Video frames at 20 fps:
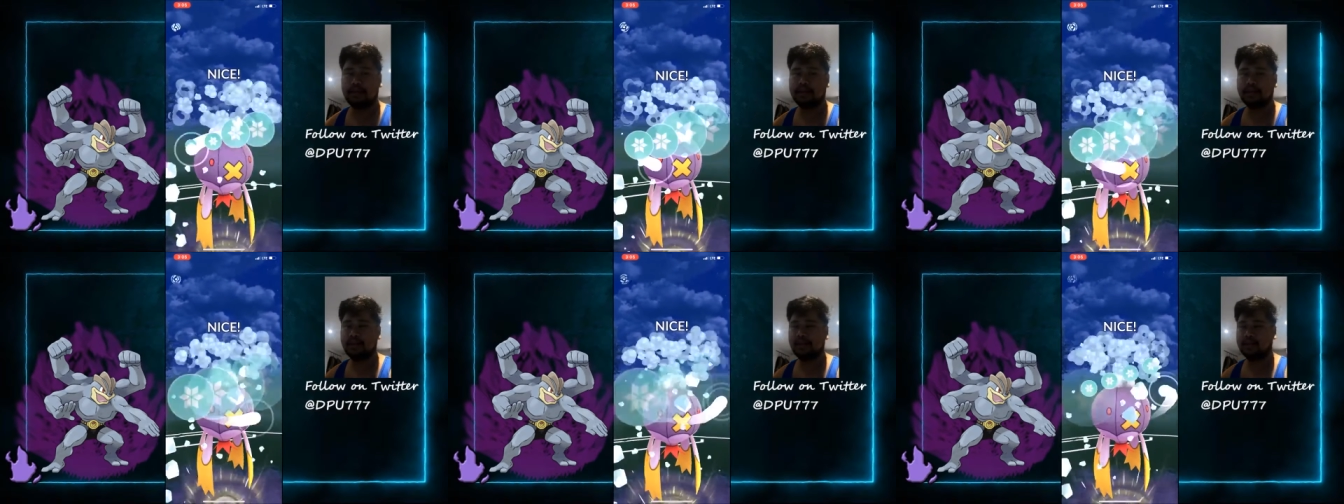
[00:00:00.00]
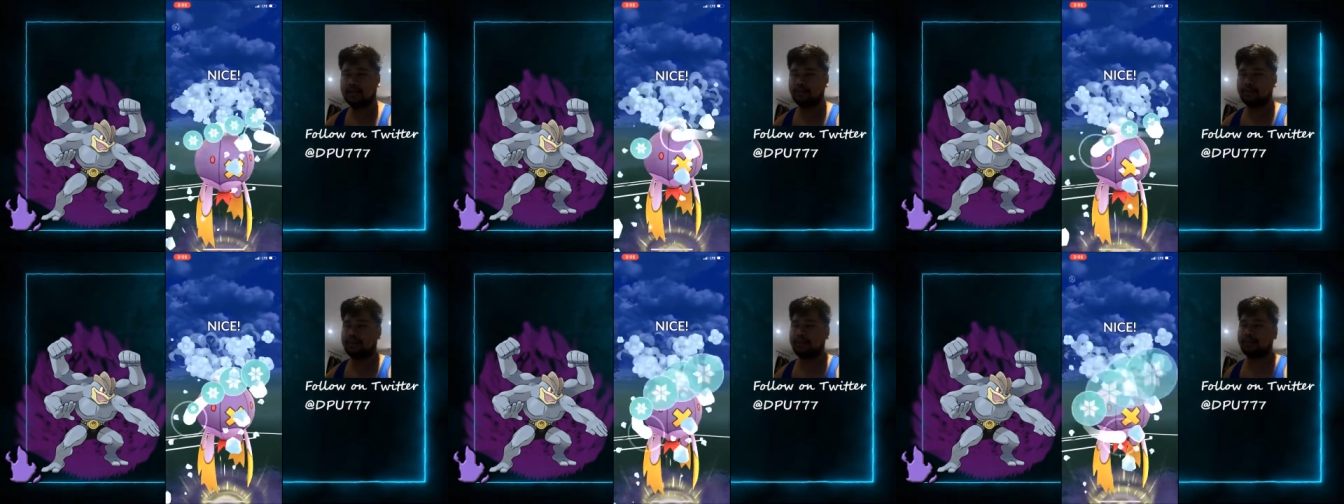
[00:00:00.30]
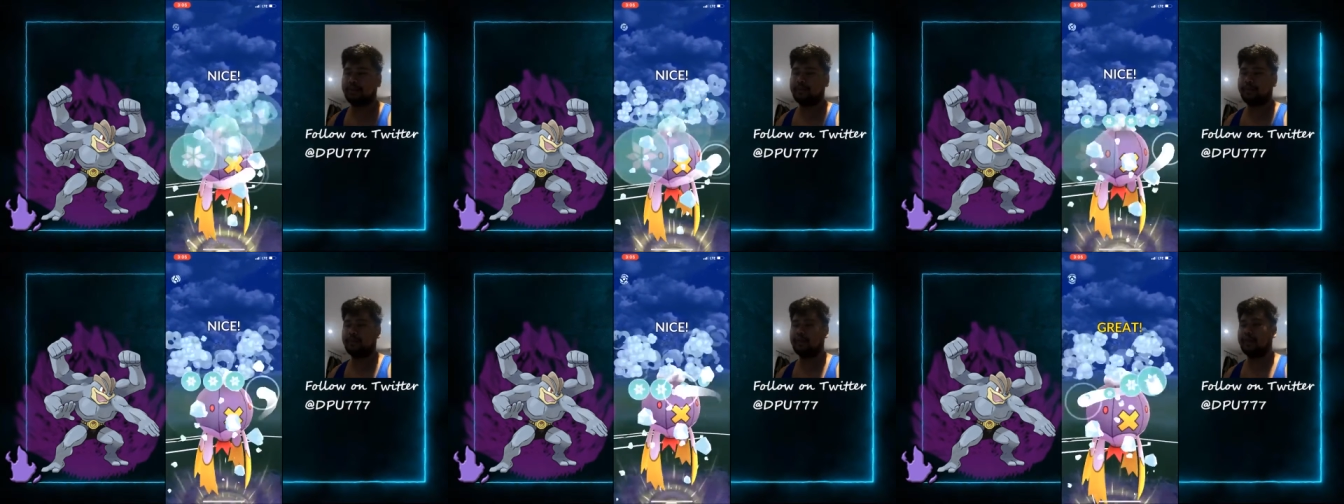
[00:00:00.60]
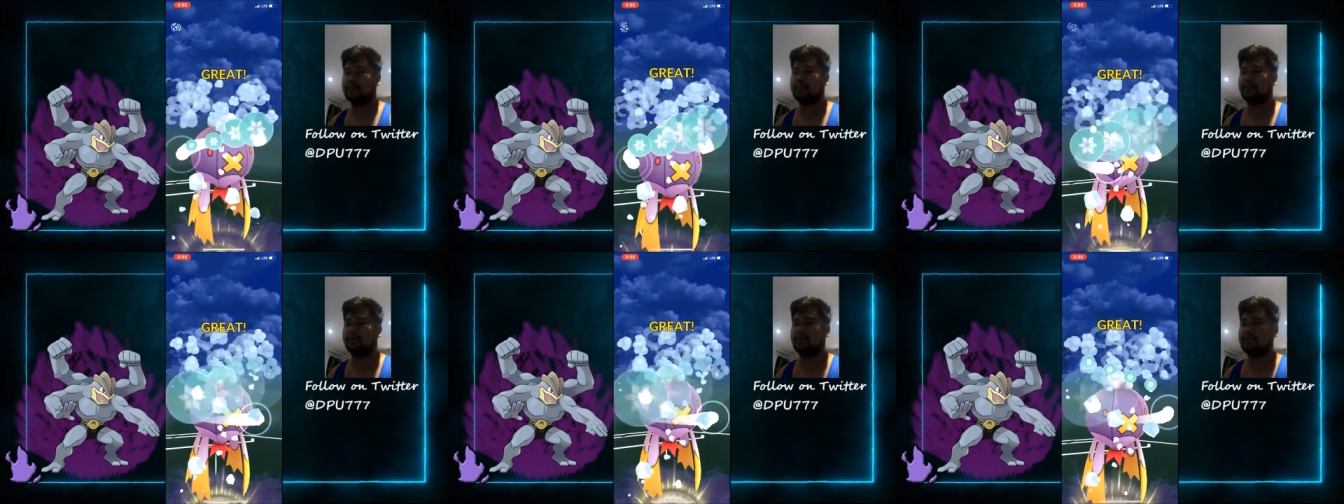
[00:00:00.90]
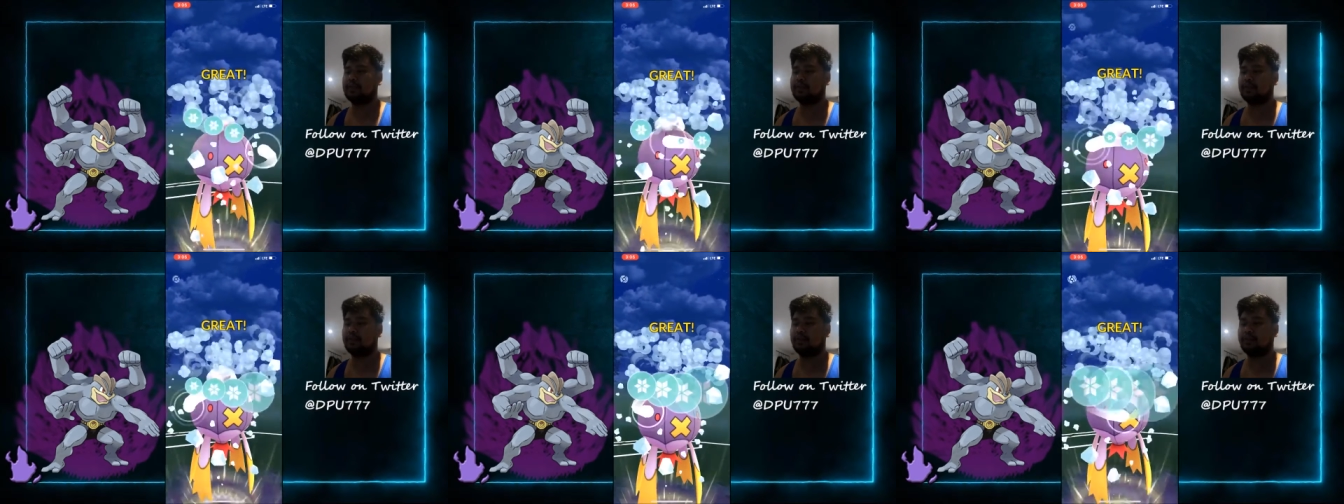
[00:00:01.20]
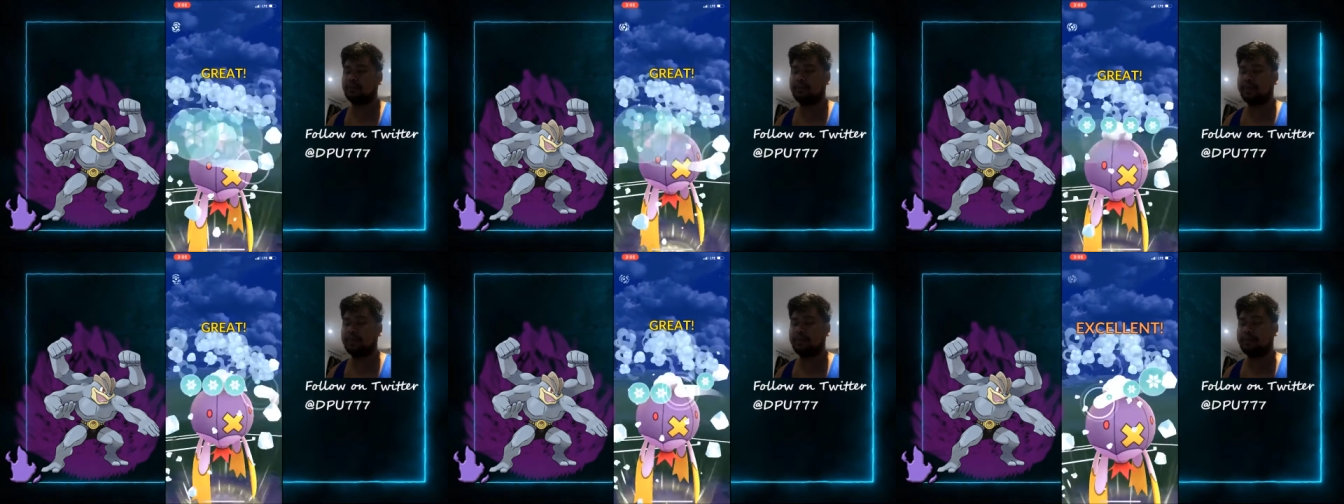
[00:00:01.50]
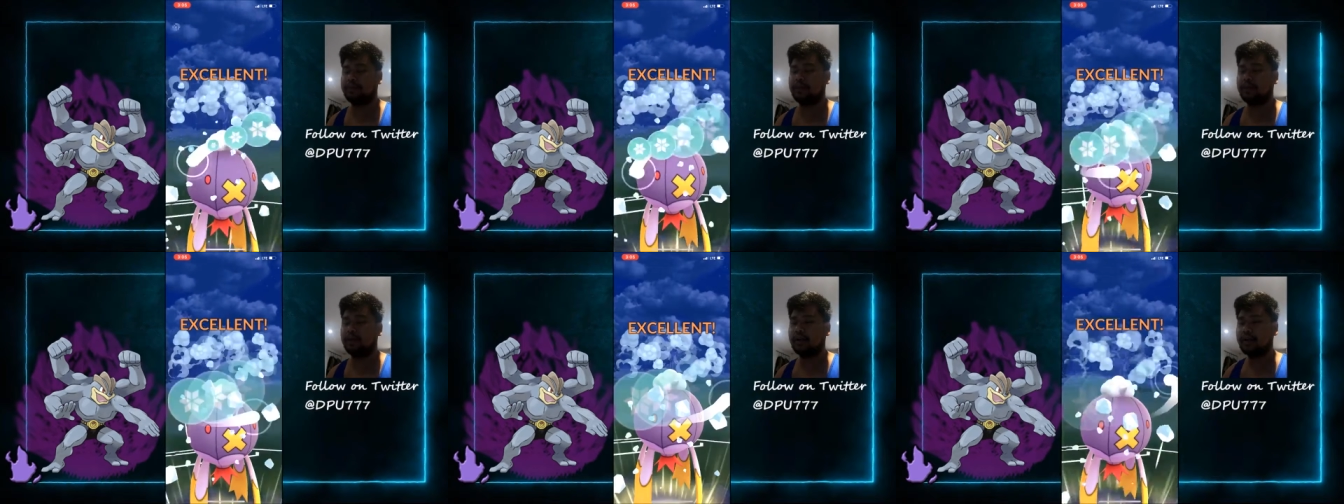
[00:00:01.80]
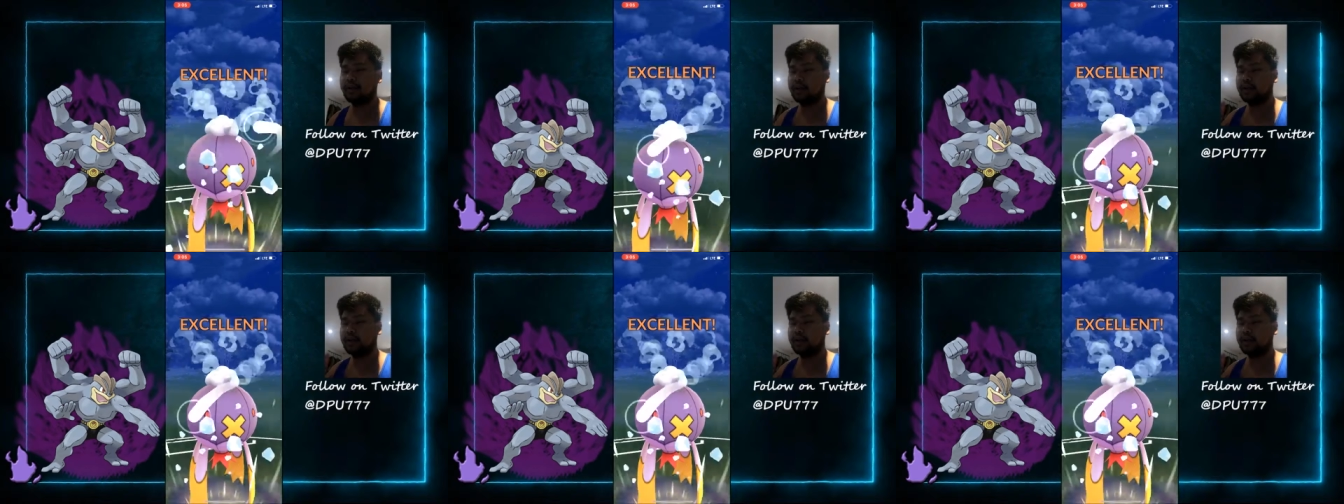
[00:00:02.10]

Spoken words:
is not super effective against Drifblim, but